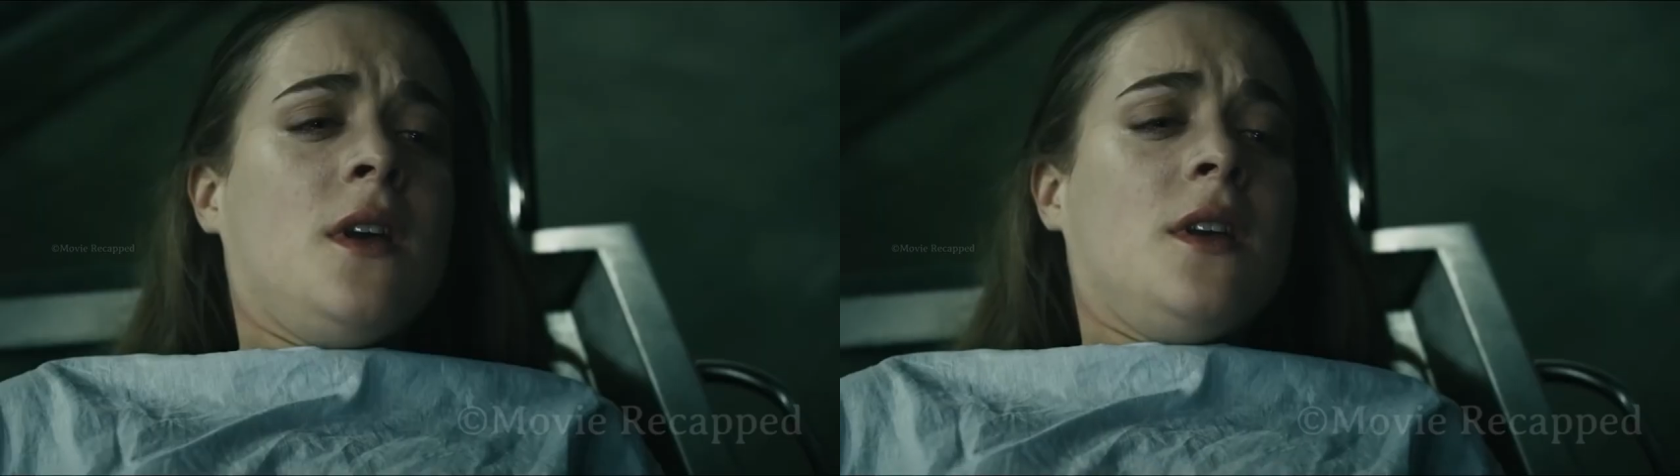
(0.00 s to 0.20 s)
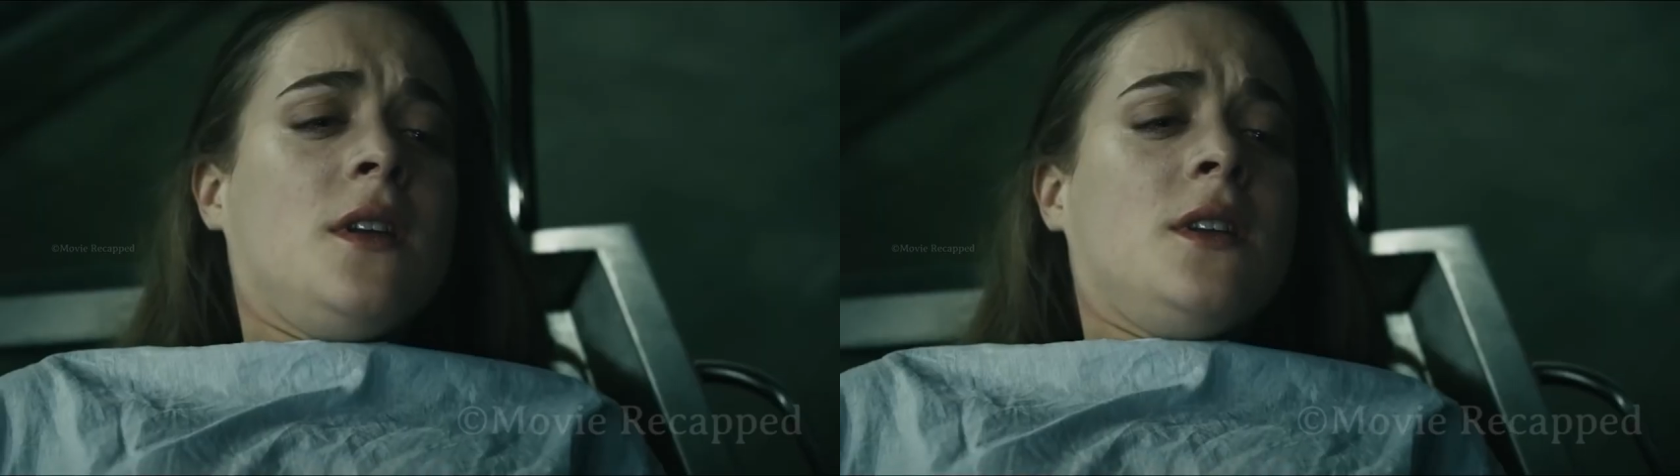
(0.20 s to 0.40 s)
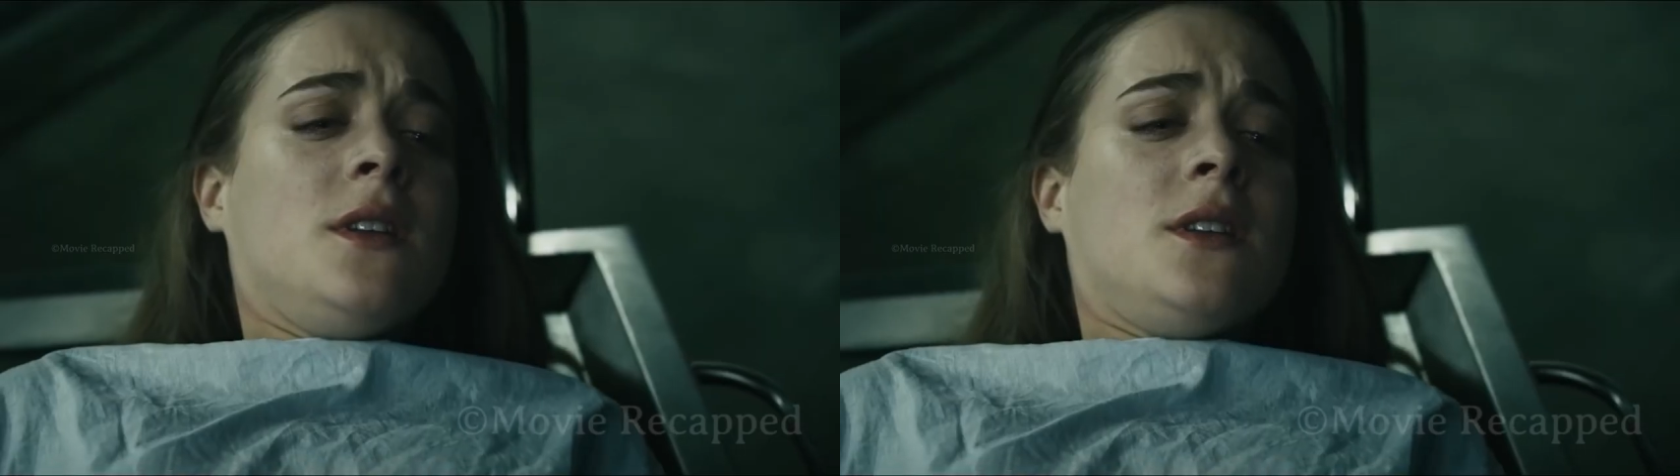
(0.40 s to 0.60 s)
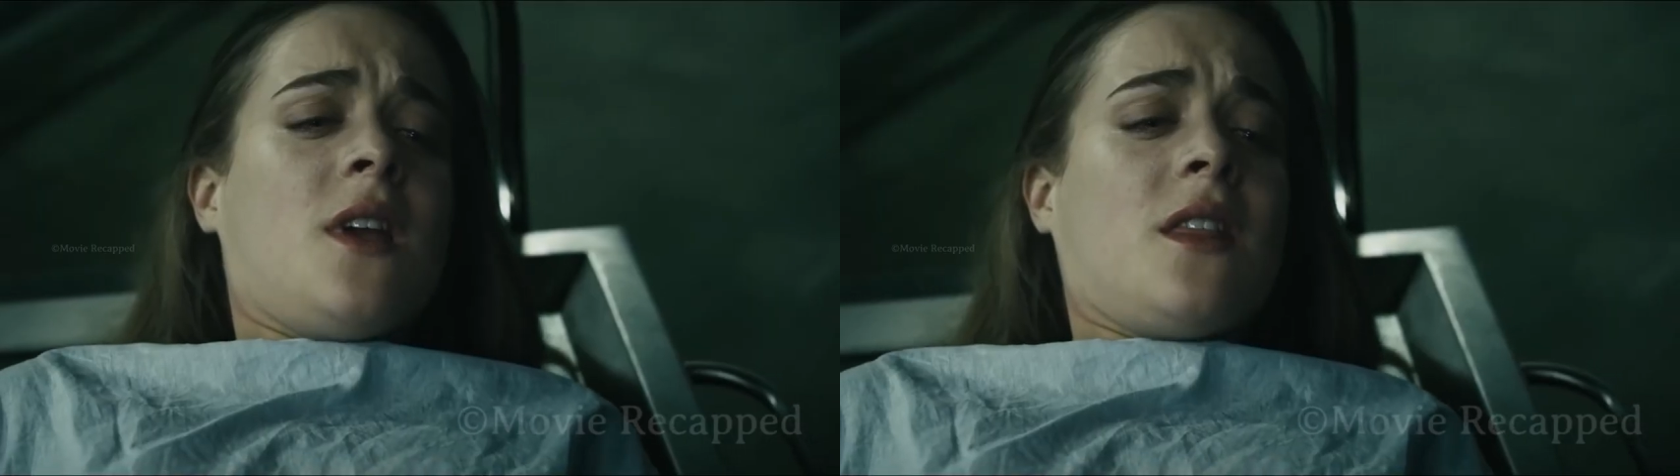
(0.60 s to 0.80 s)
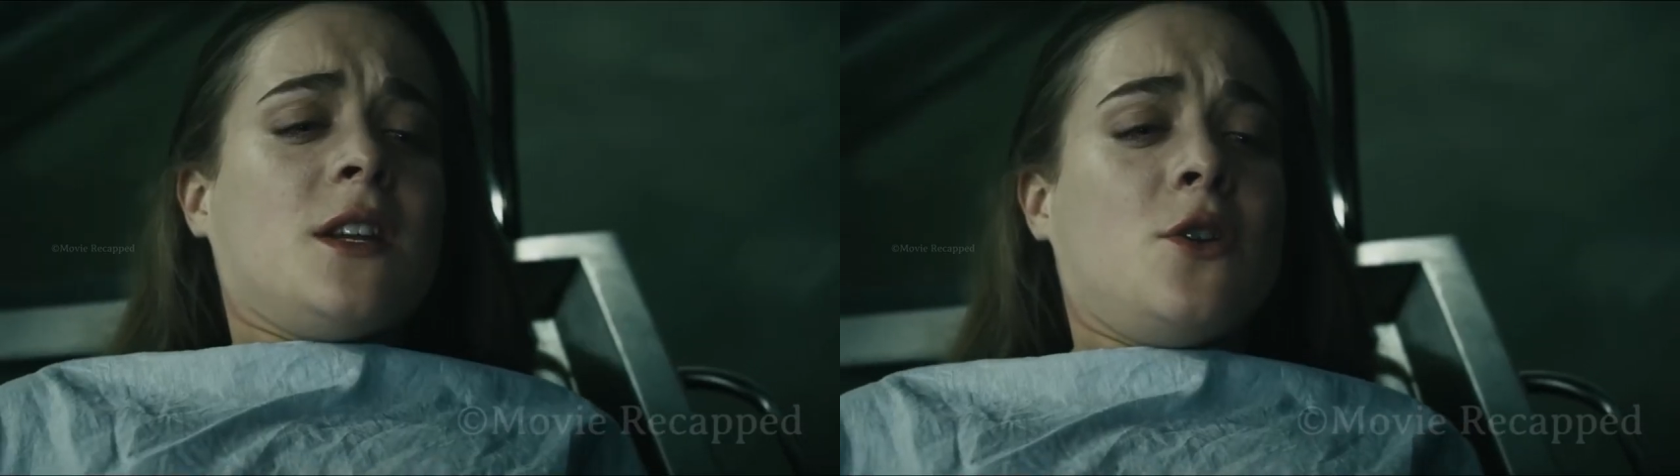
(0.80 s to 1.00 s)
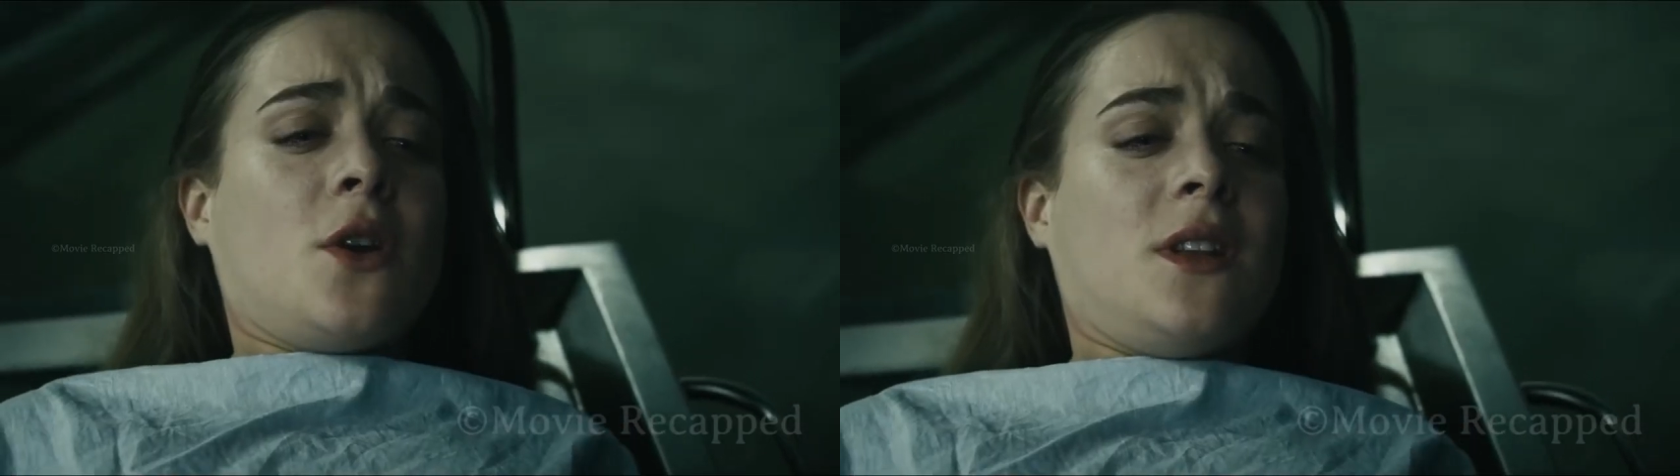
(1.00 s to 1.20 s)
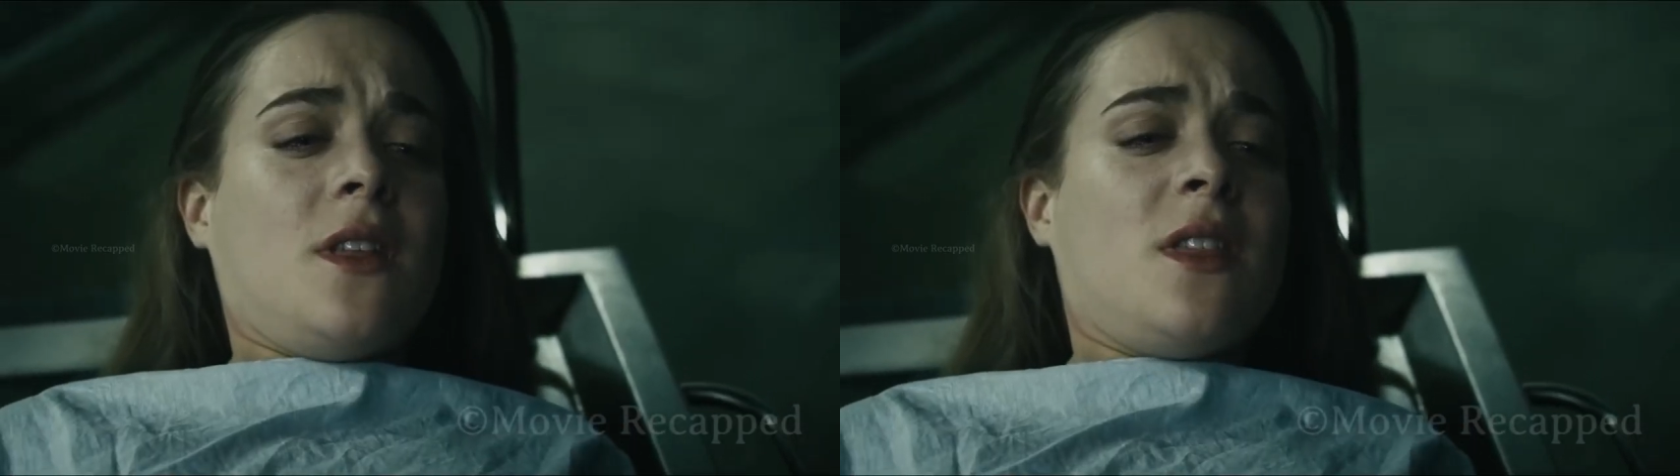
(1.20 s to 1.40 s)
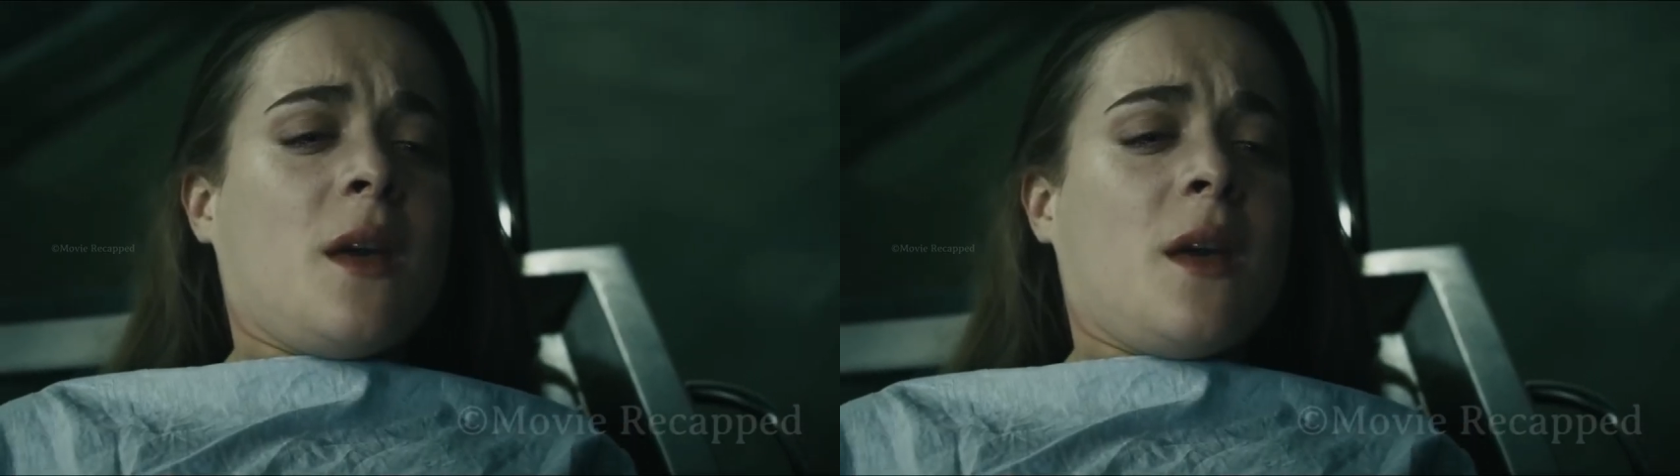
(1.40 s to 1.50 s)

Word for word: But he isn't a murderer